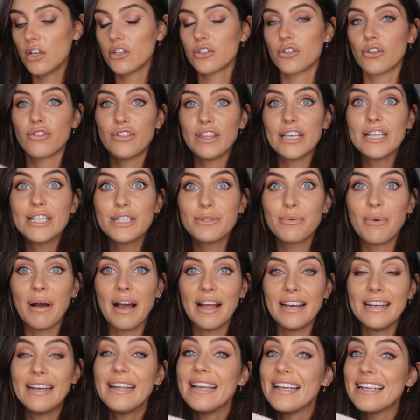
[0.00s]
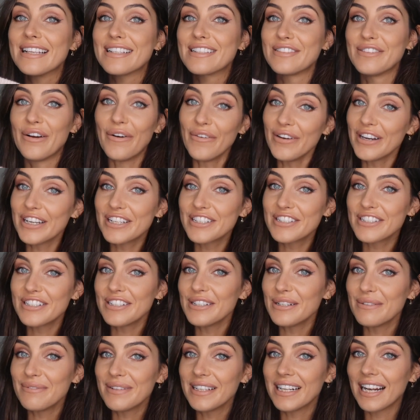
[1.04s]
So this one is not itchy,
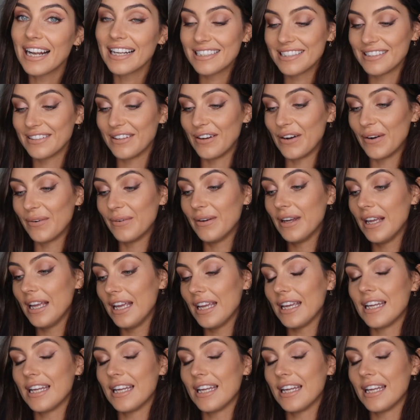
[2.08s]
you'll be glad to know.